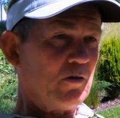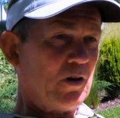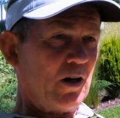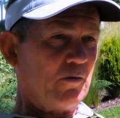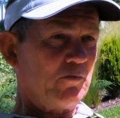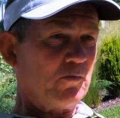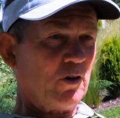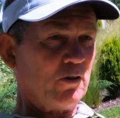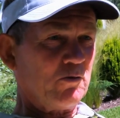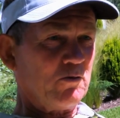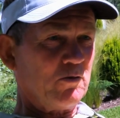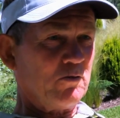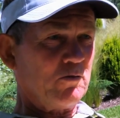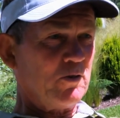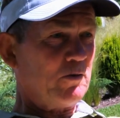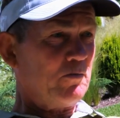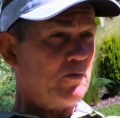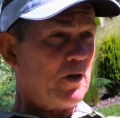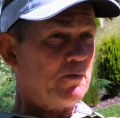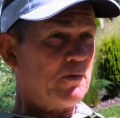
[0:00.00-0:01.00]
I'm not
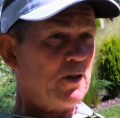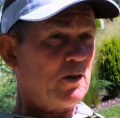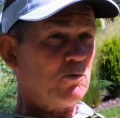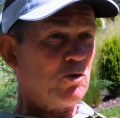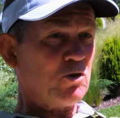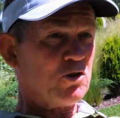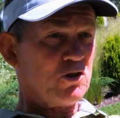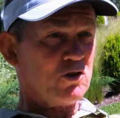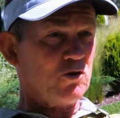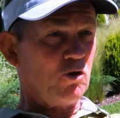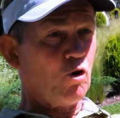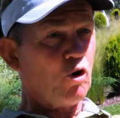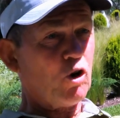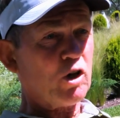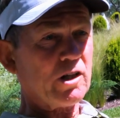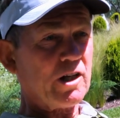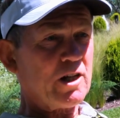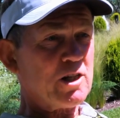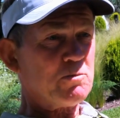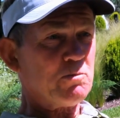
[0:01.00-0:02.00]
maybe the most
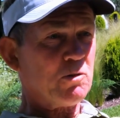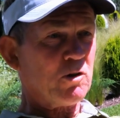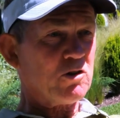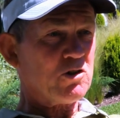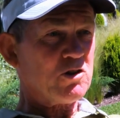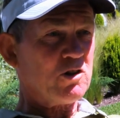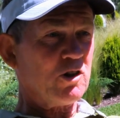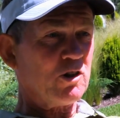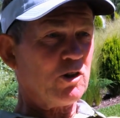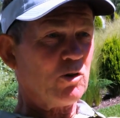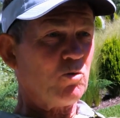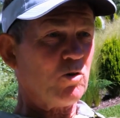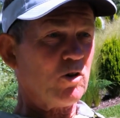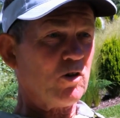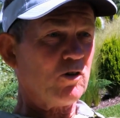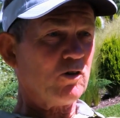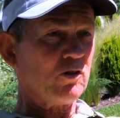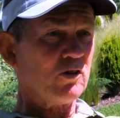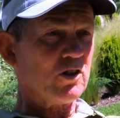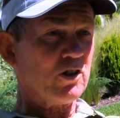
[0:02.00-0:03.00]
organized person in the
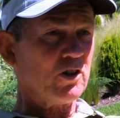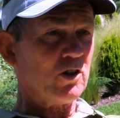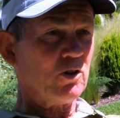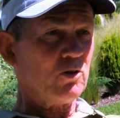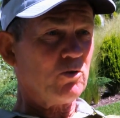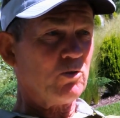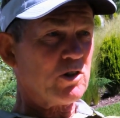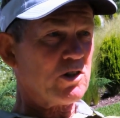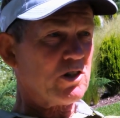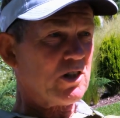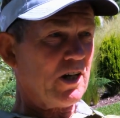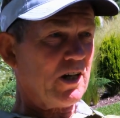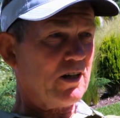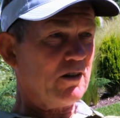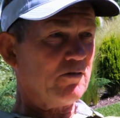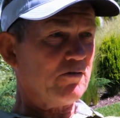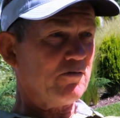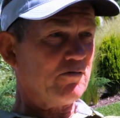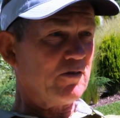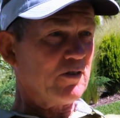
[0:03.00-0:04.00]
world, you know, which kind
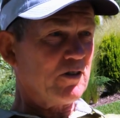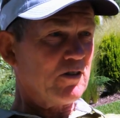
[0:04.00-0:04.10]
of